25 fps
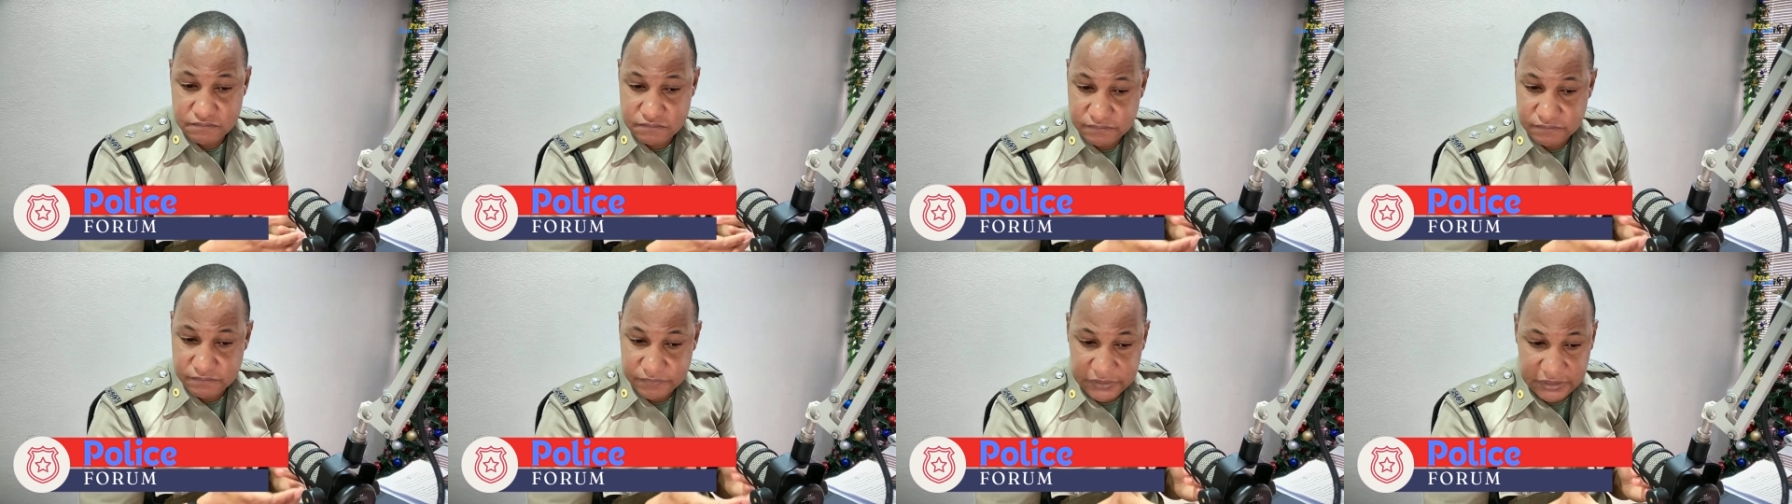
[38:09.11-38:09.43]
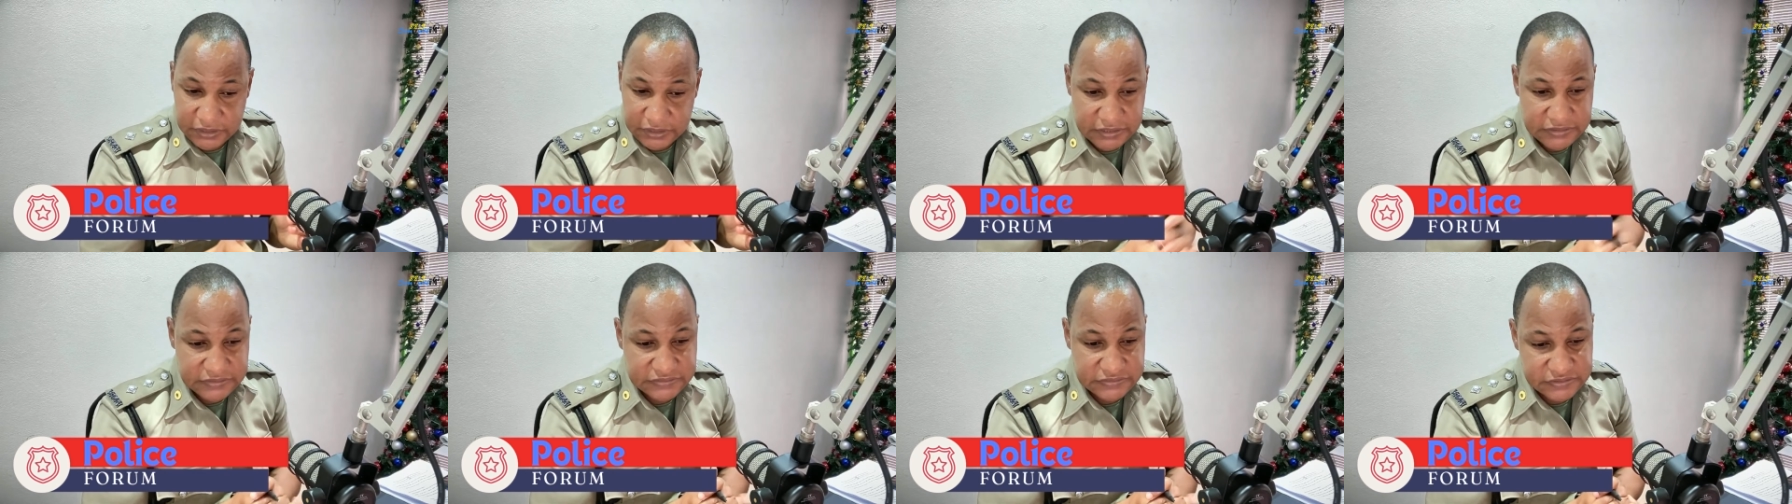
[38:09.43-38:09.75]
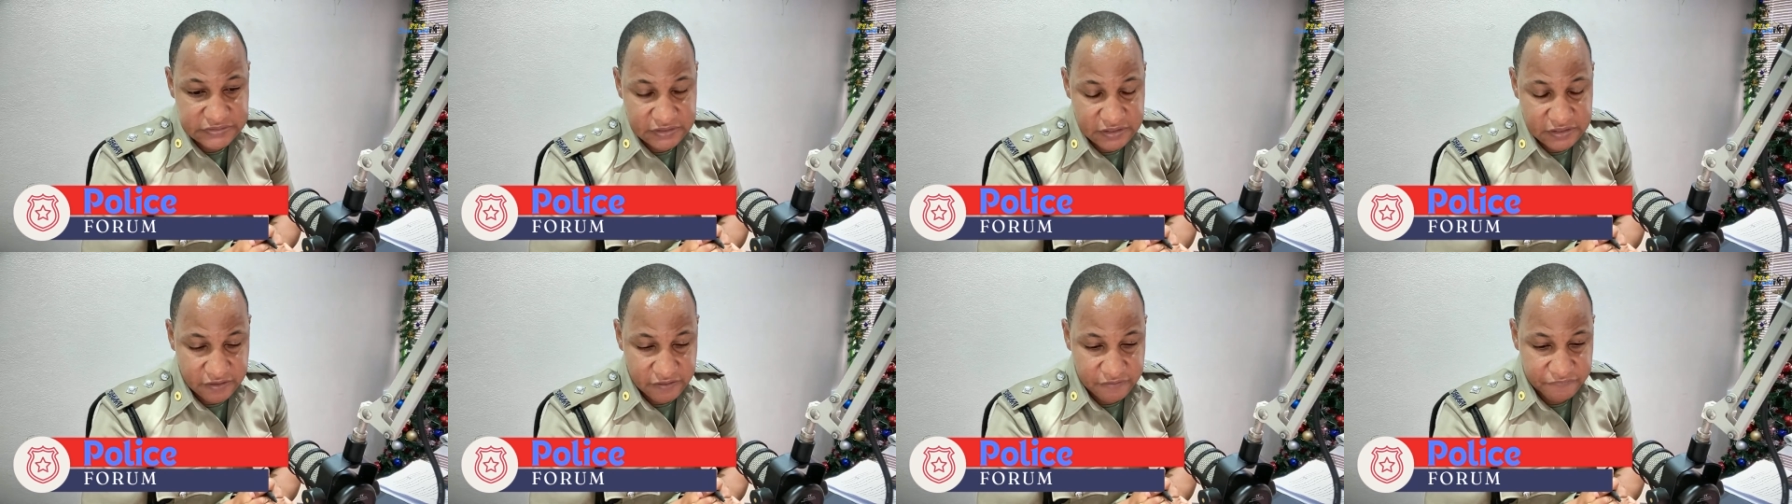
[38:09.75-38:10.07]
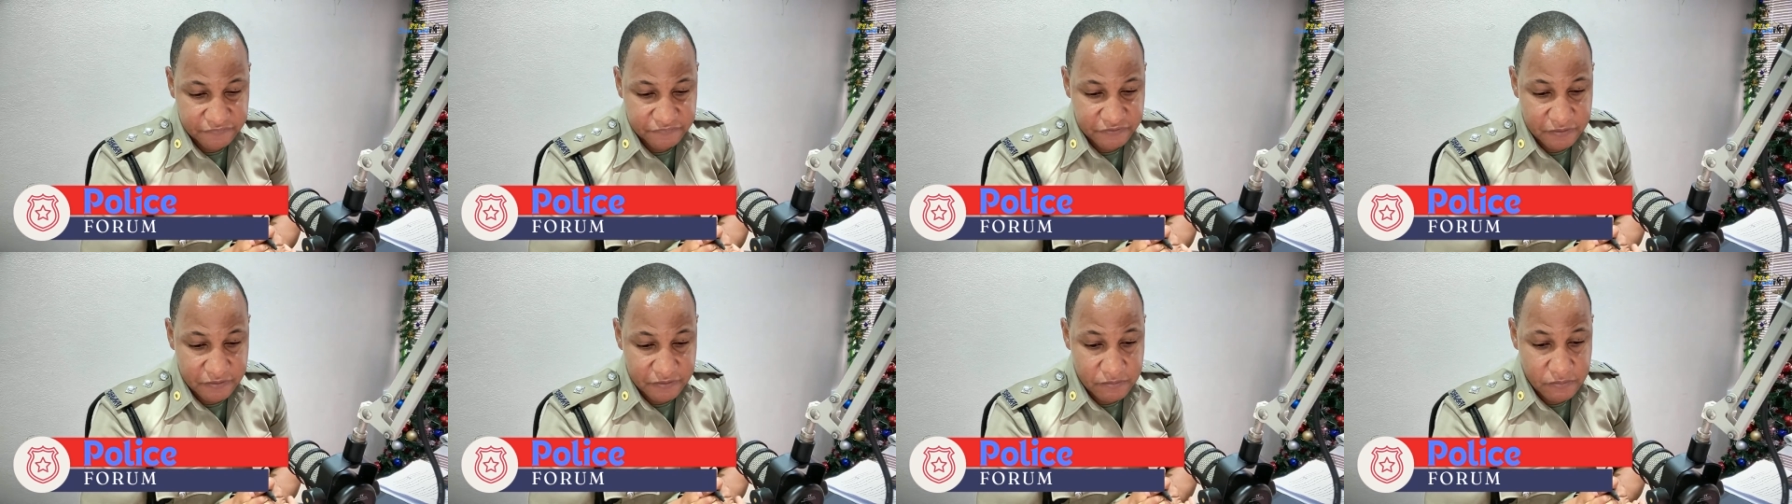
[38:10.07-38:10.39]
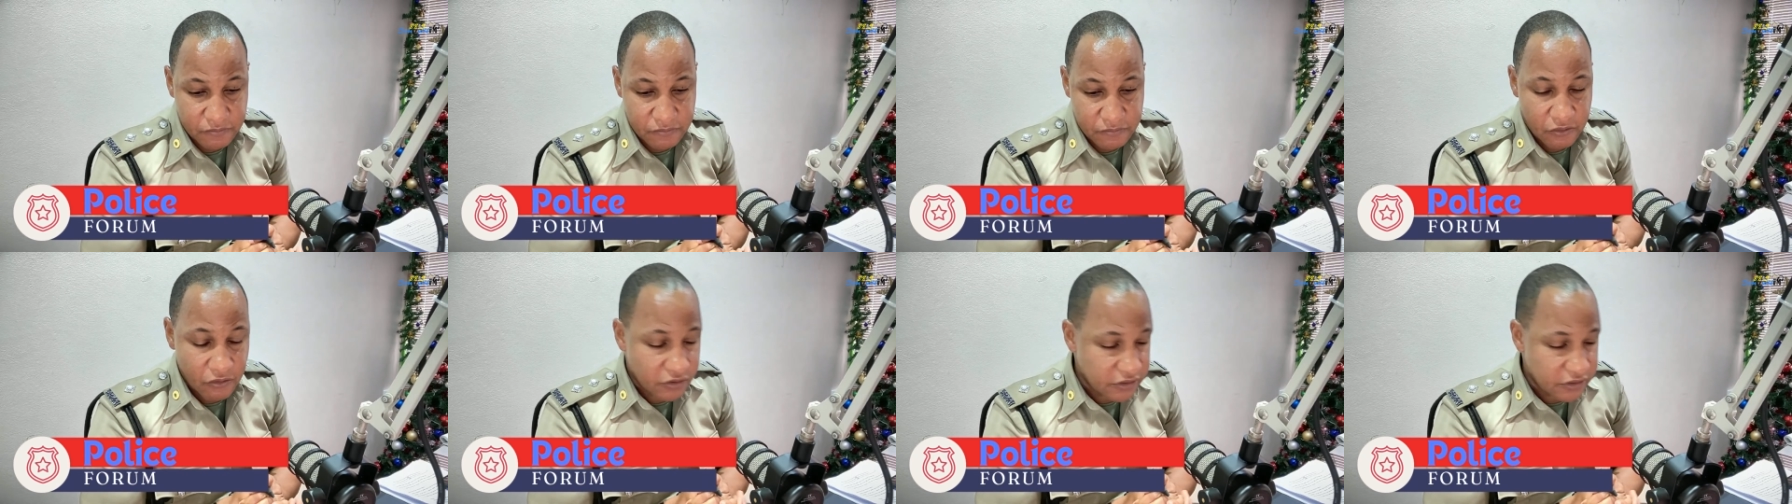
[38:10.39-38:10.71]
Because from
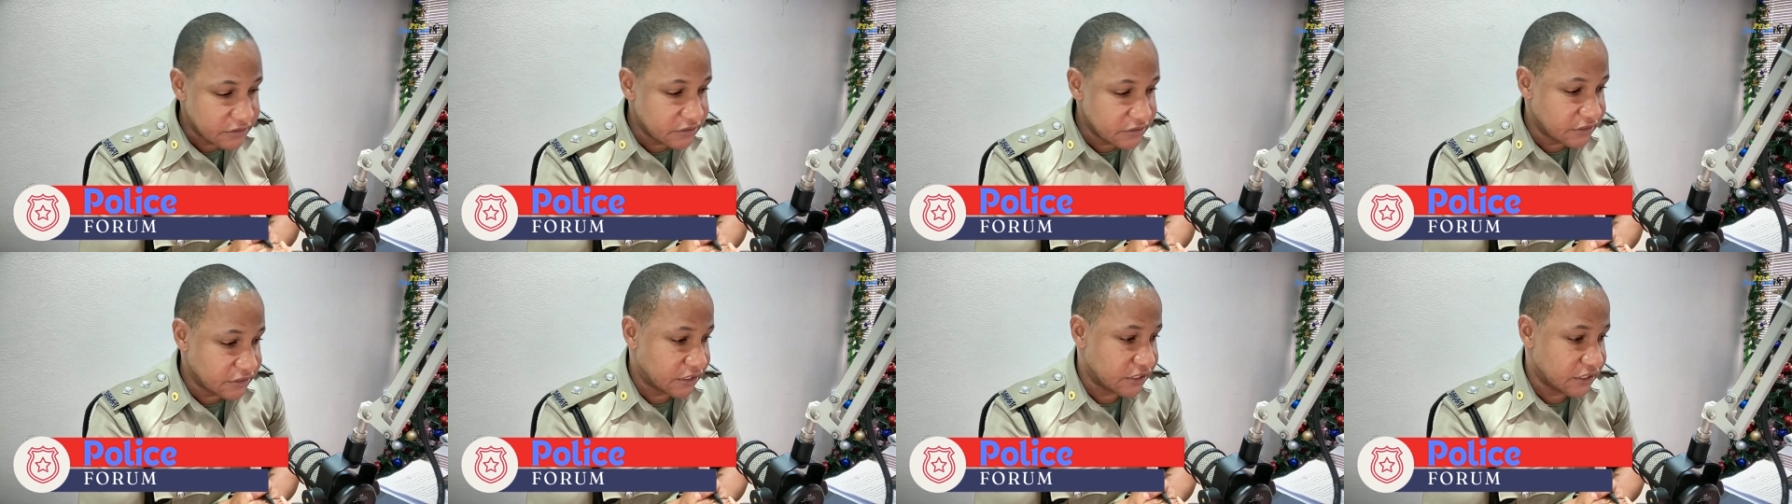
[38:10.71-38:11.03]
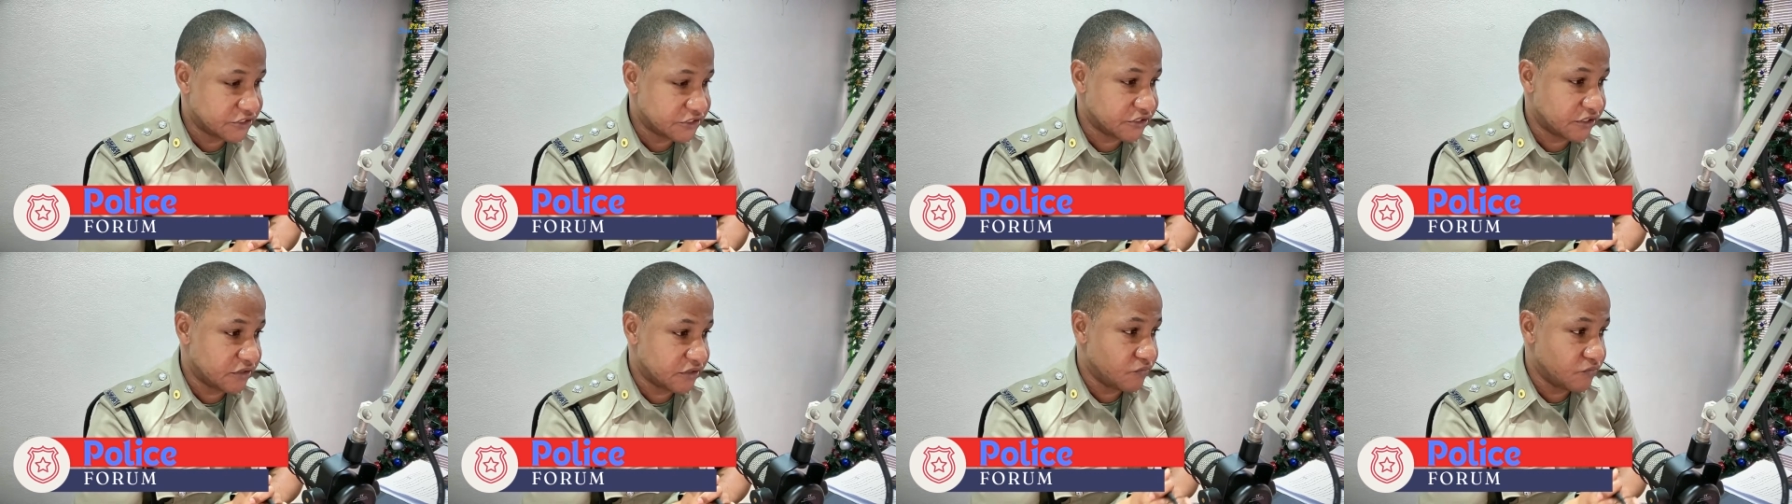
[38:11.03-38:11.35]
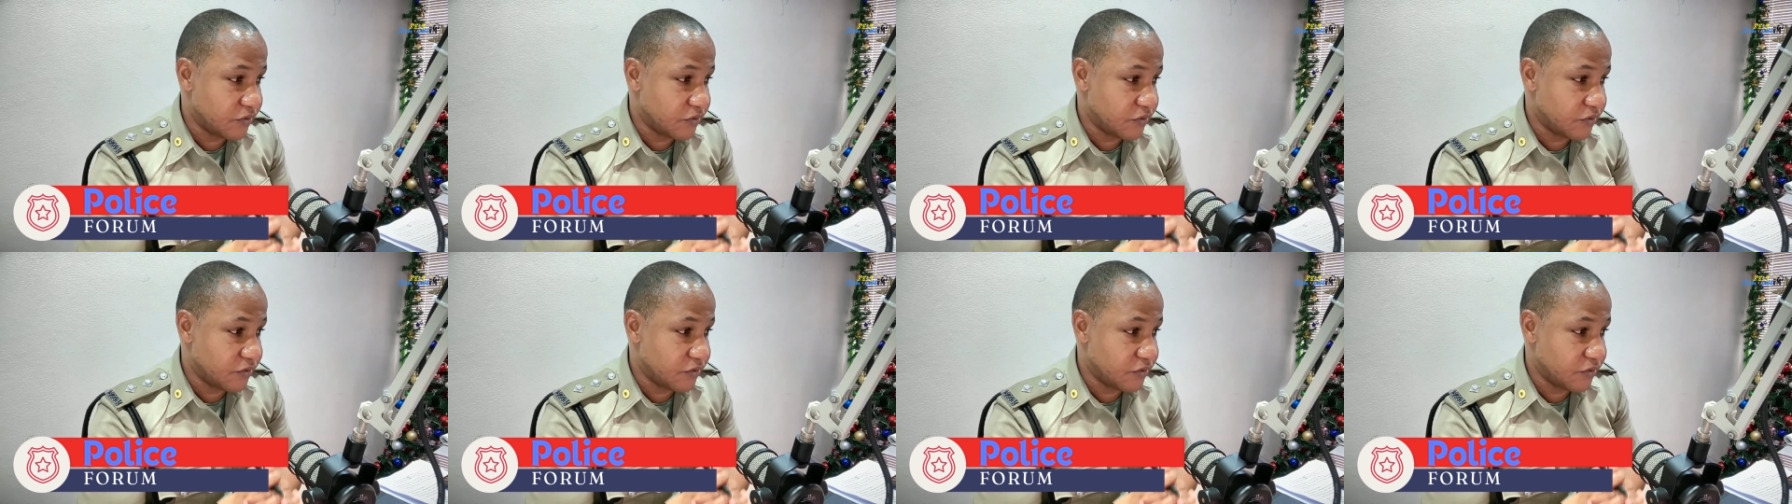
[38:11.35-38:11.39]
all indication,